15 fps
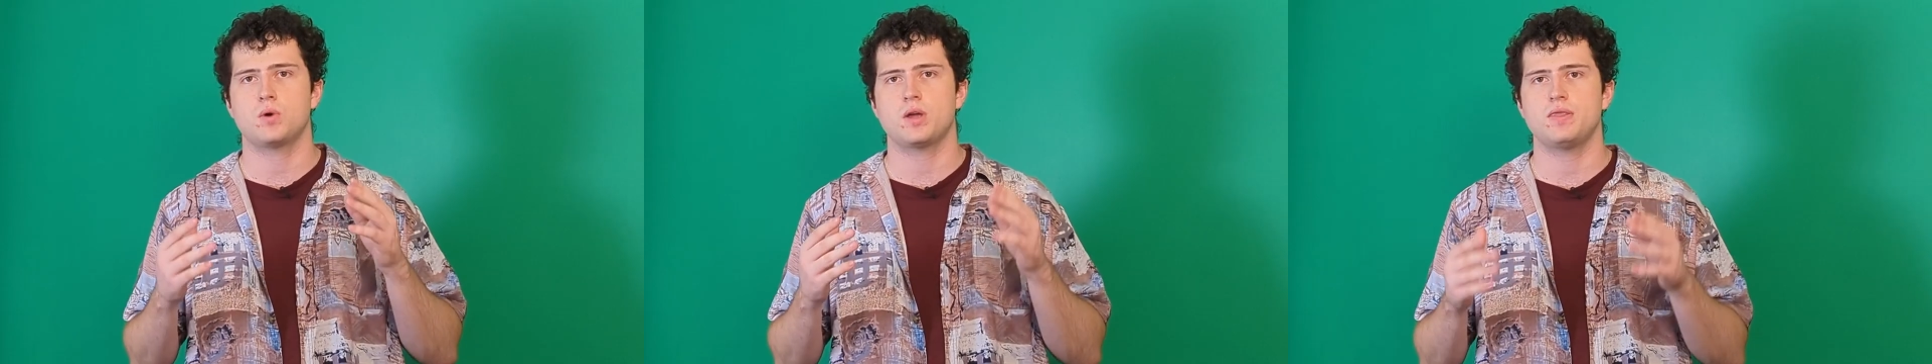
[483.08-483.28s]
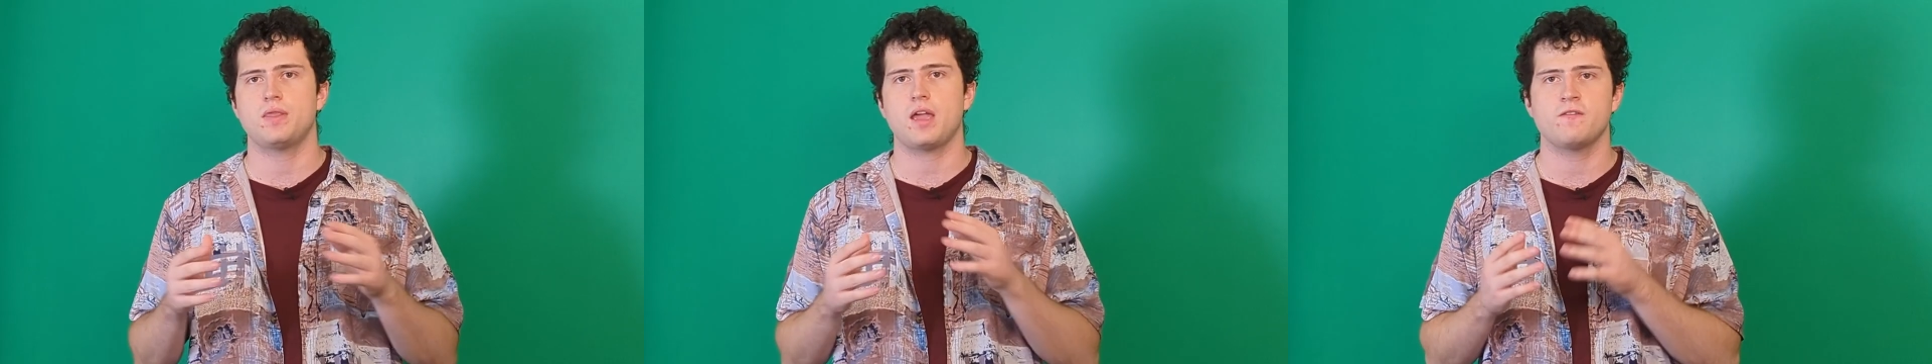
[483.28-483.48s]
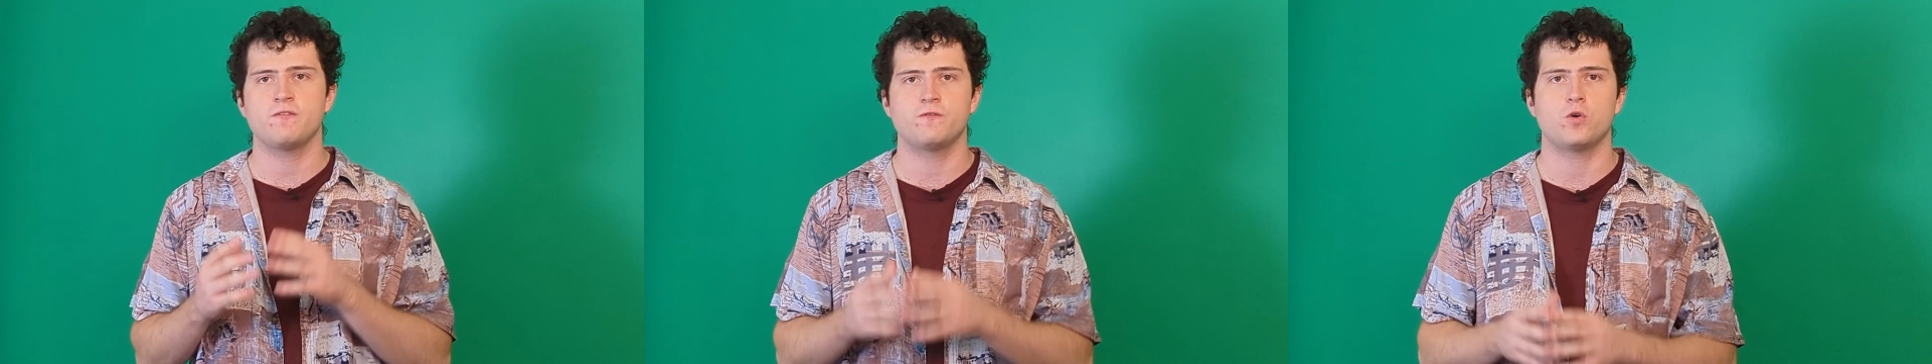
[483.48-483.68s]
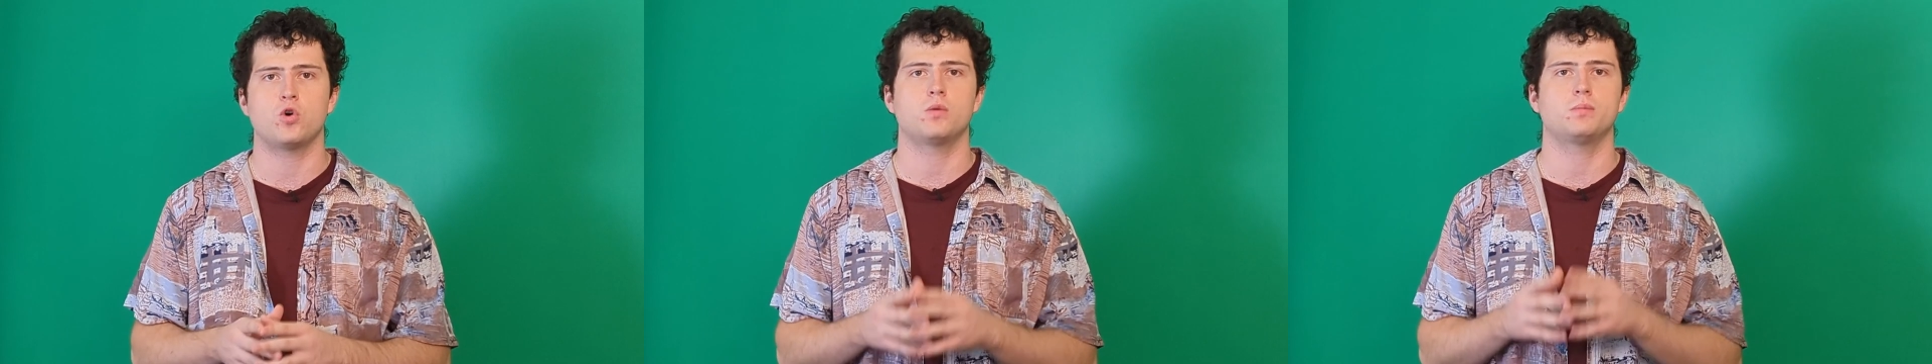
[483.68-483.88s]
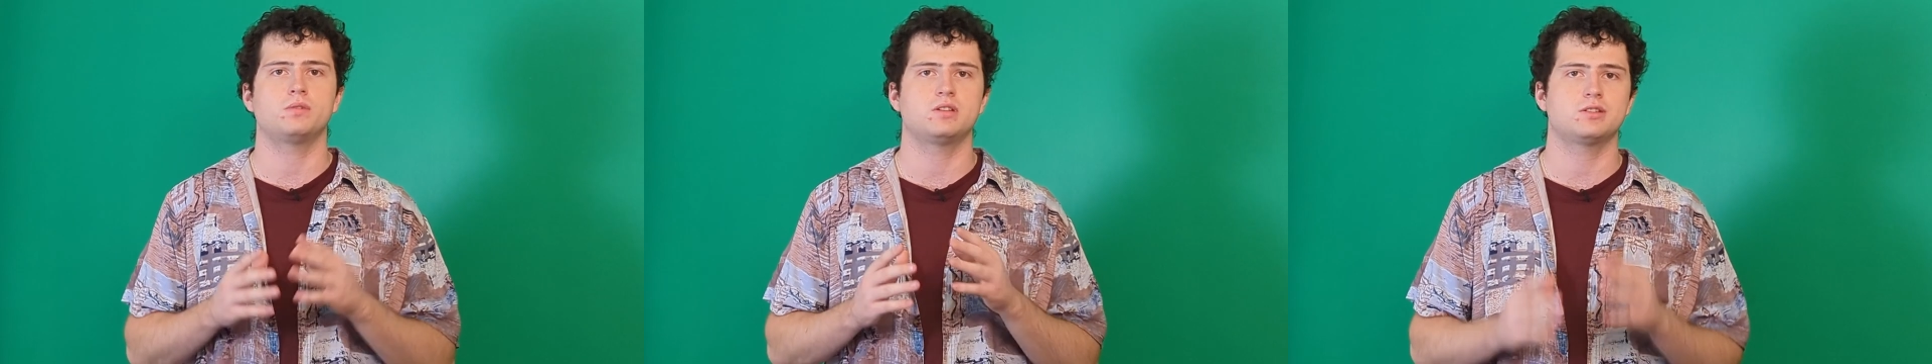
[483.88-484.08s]
when they
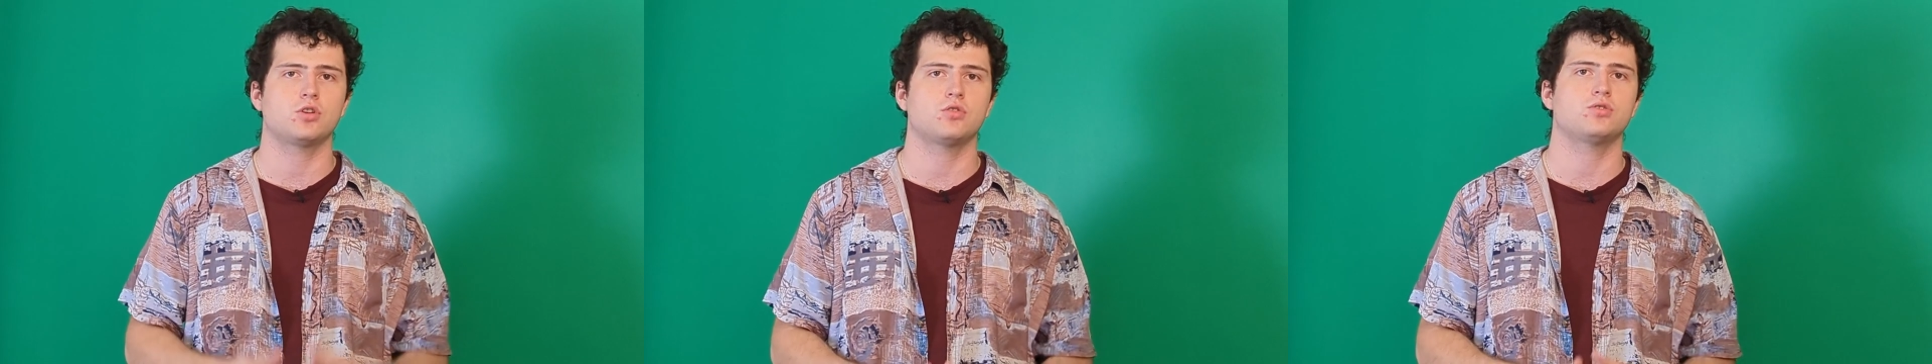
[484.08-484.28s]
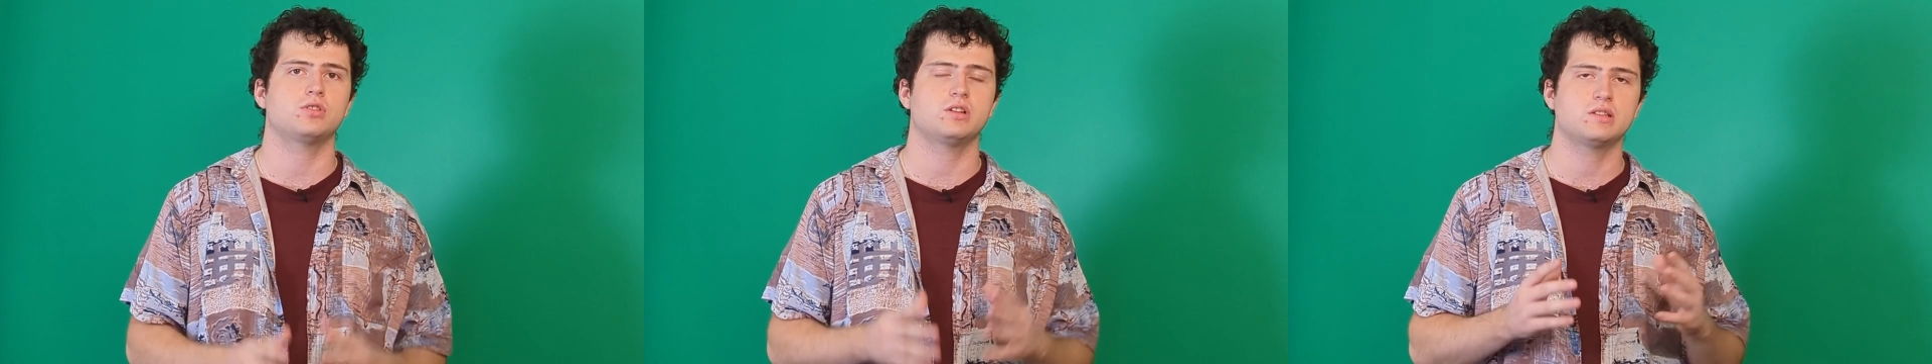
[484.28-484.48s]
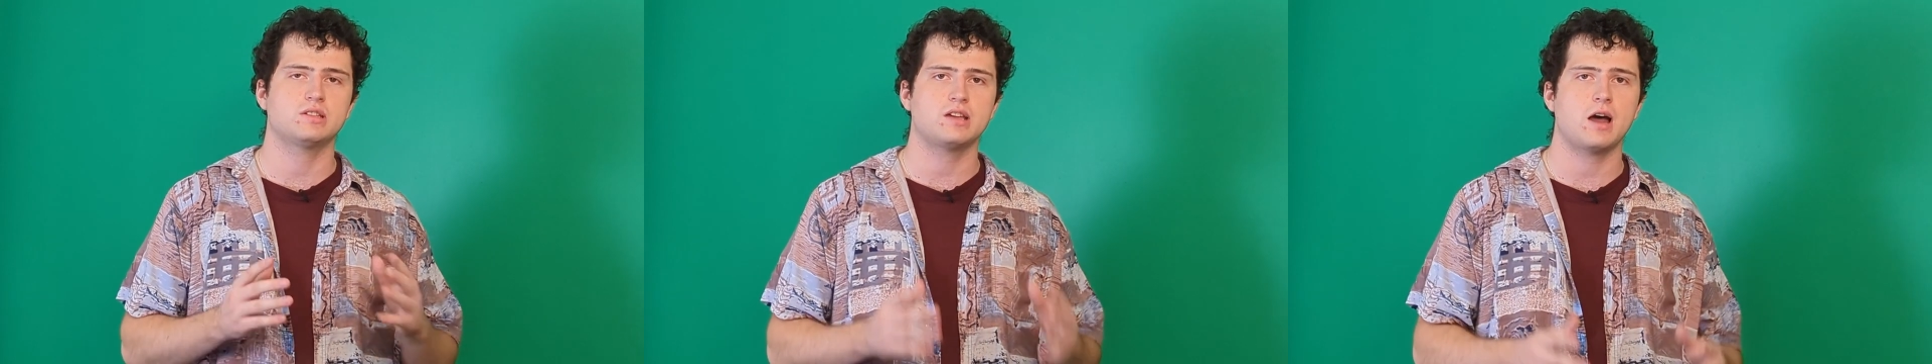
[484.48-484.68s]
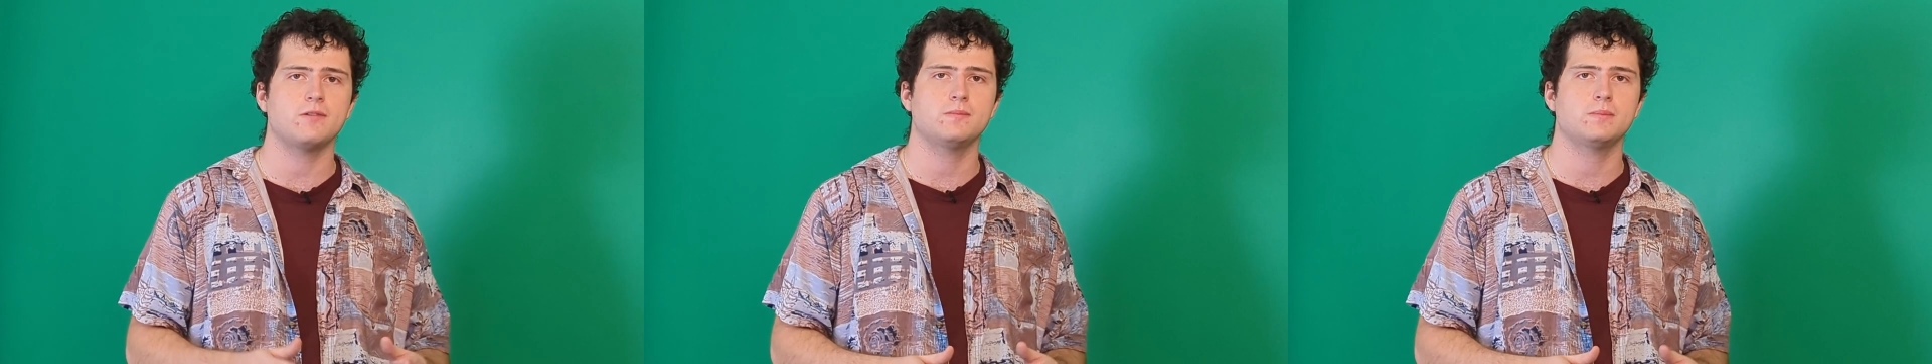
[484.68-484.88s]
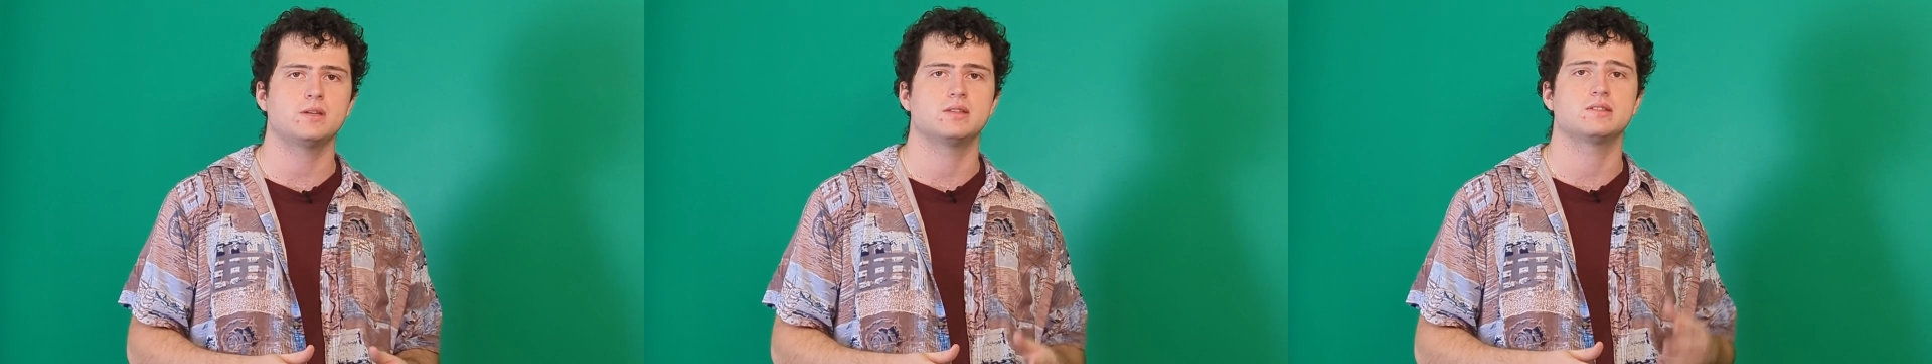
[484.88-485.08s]
formed socialist
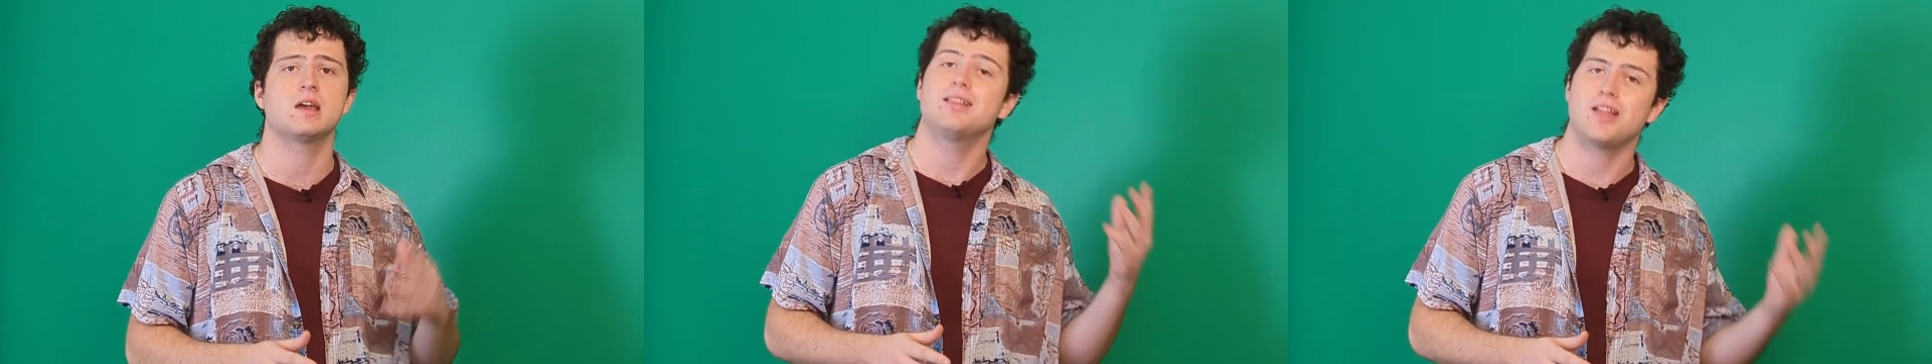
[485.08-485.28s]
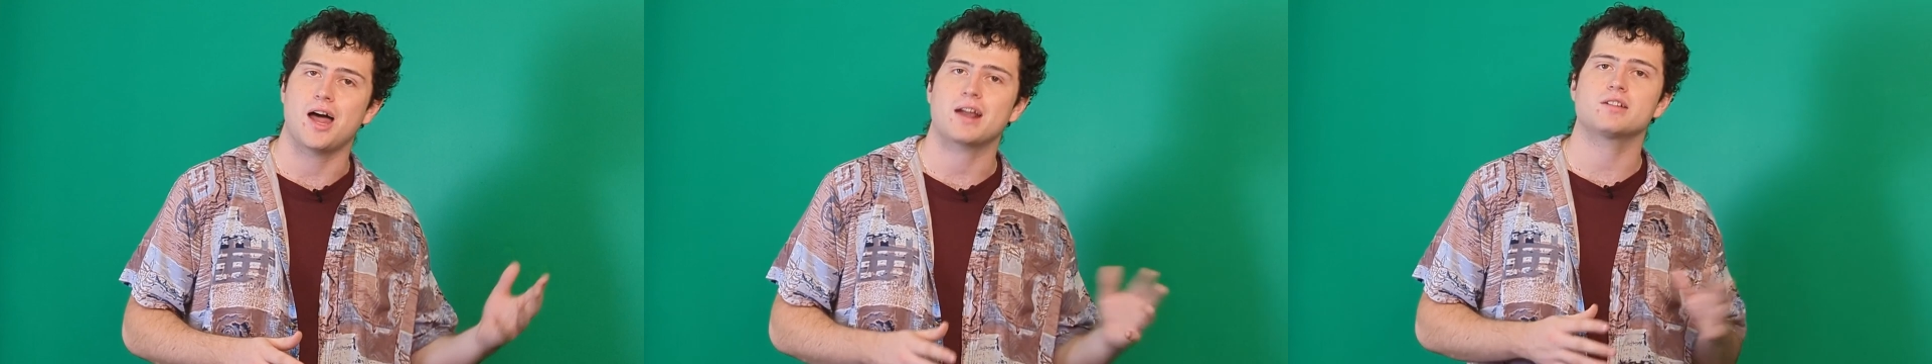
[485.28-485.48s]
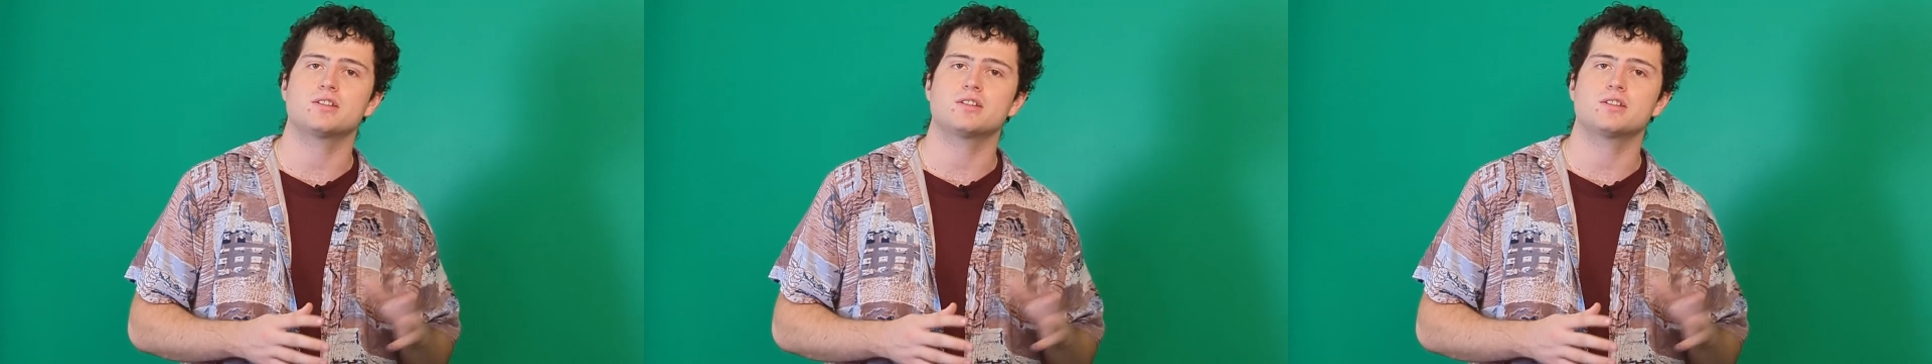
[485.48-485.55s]
governments, like